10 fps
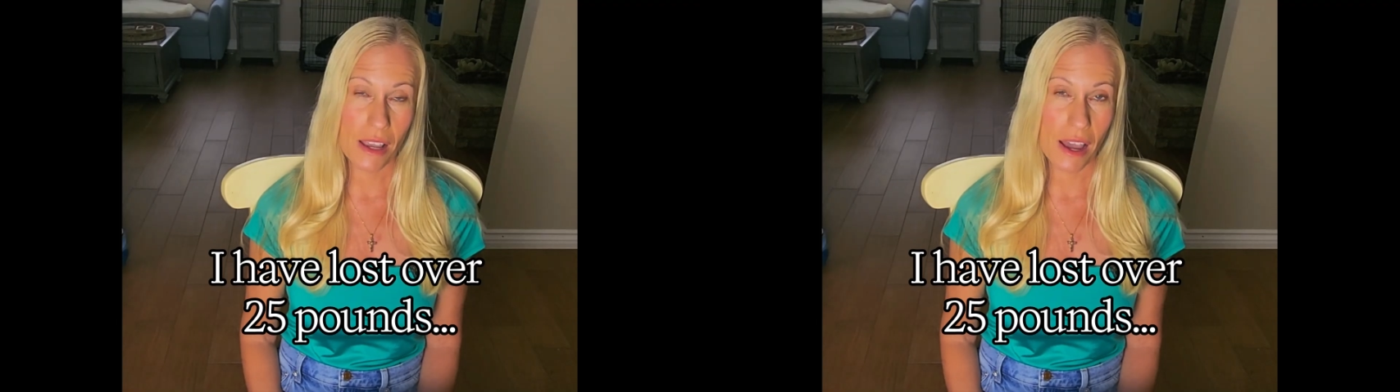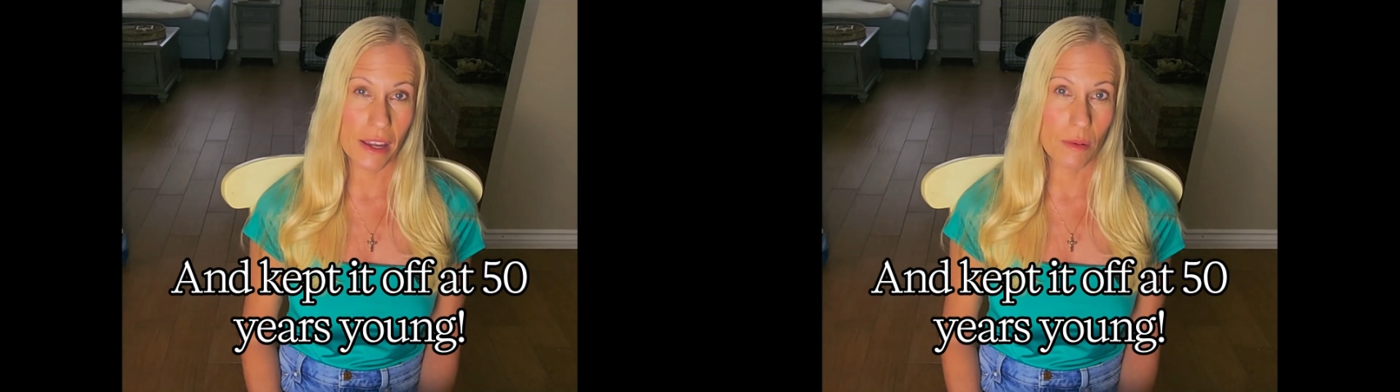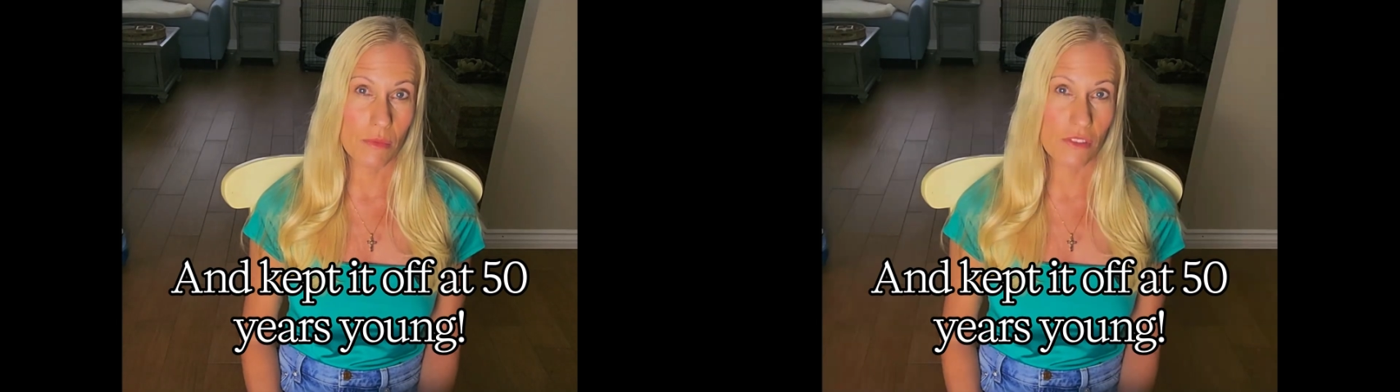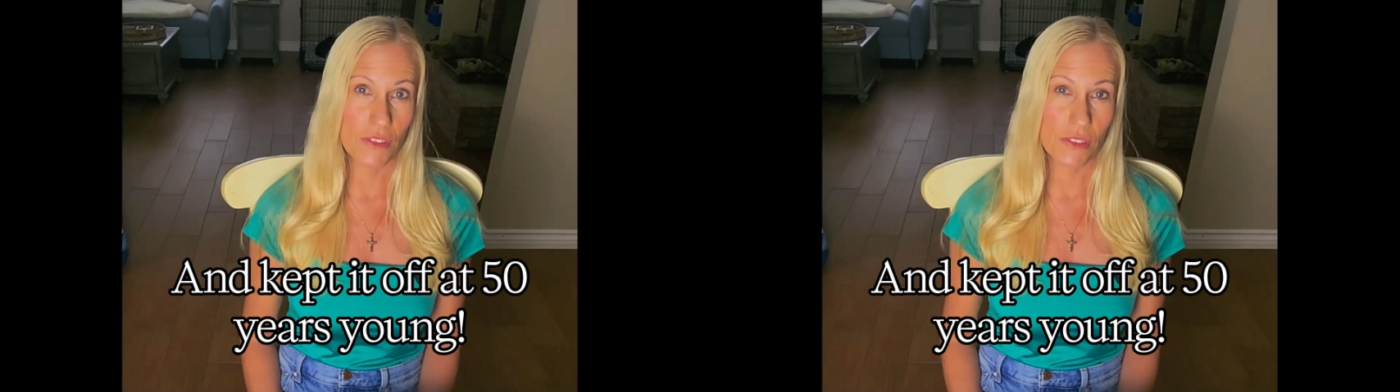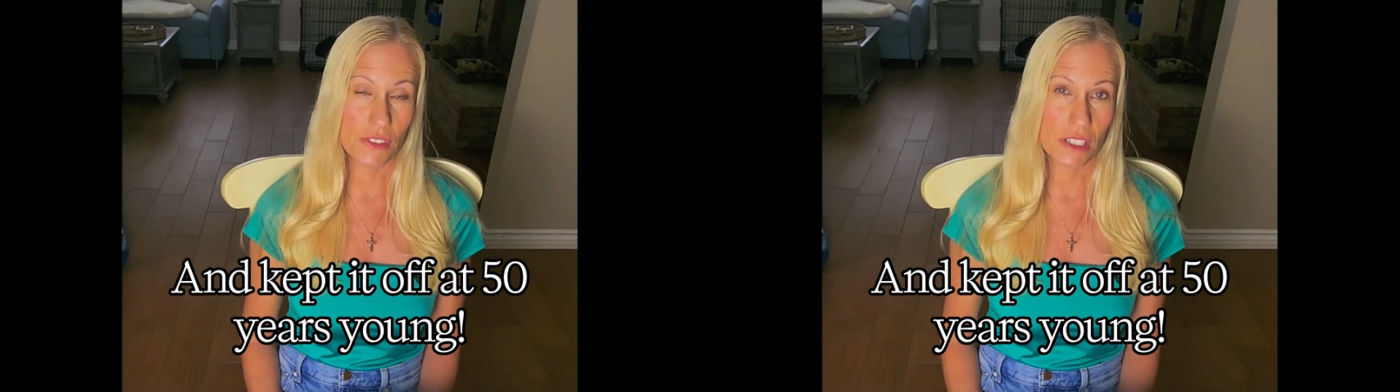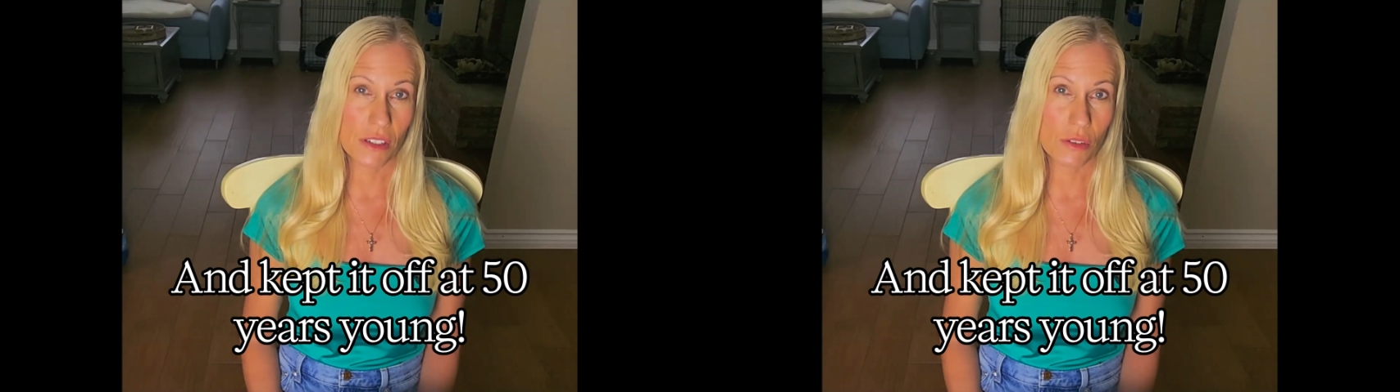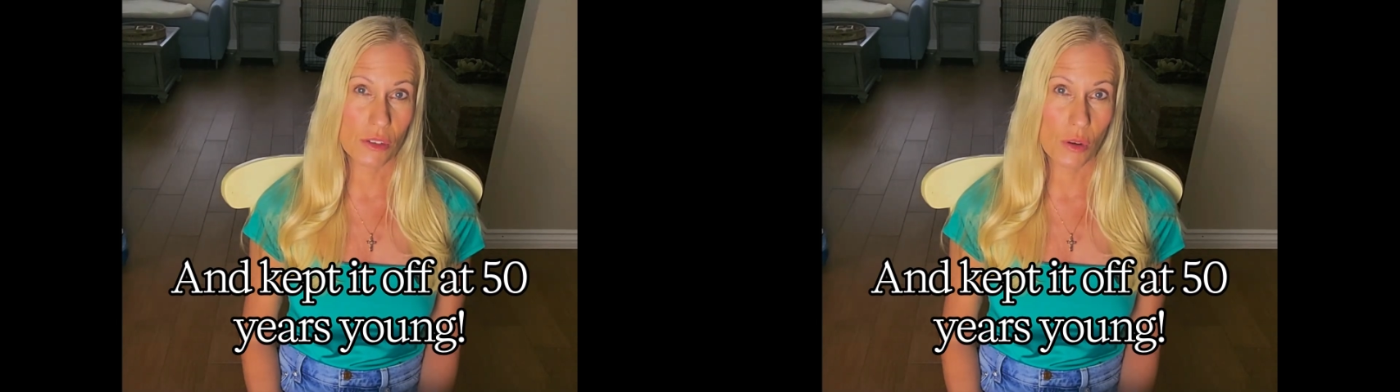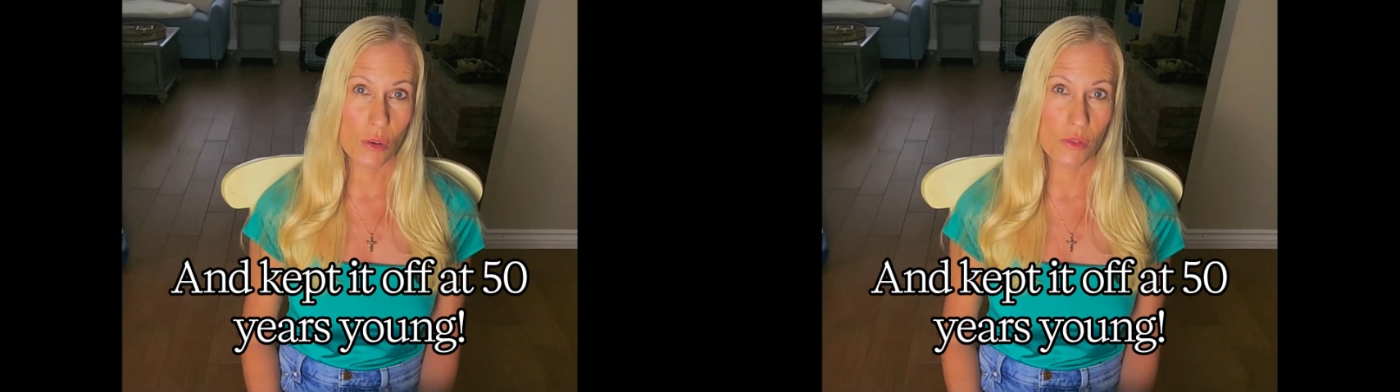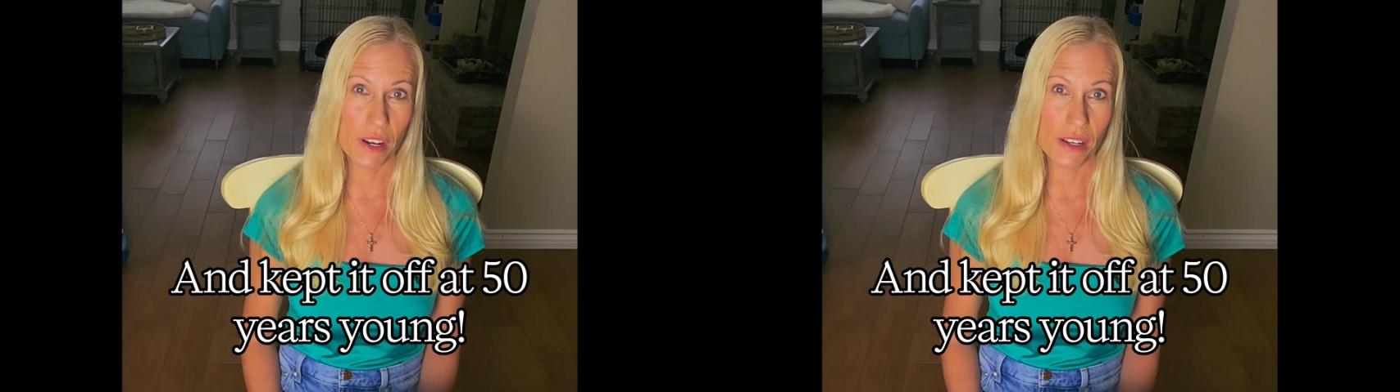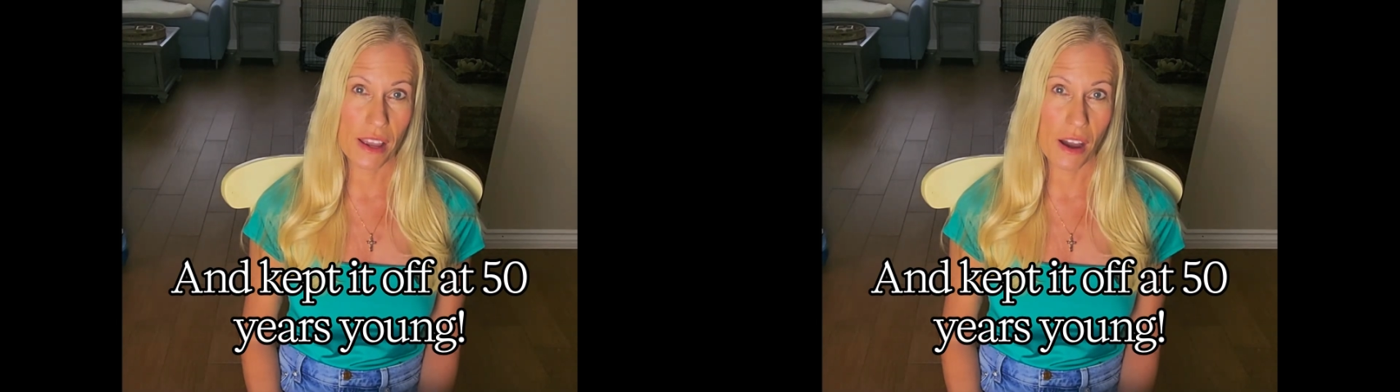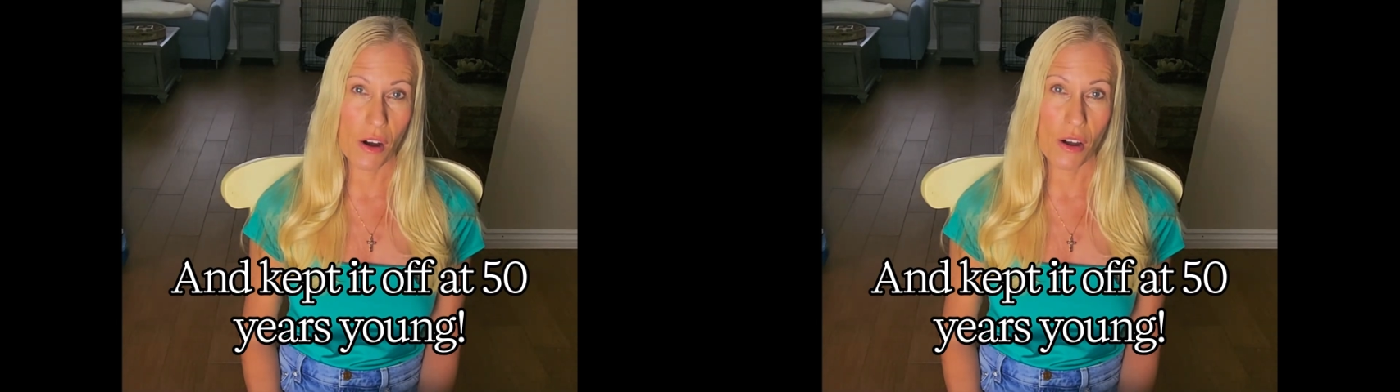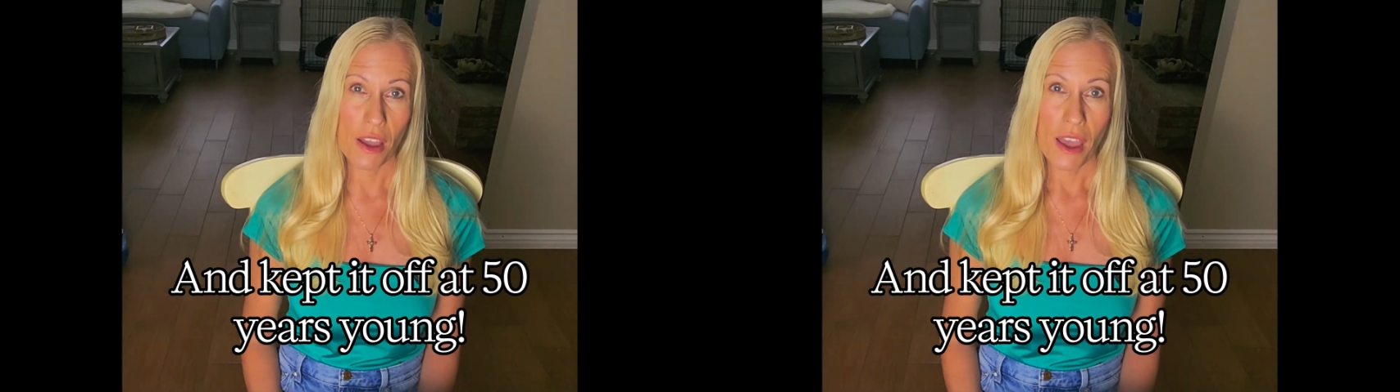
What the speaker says: I am 50 years old right now,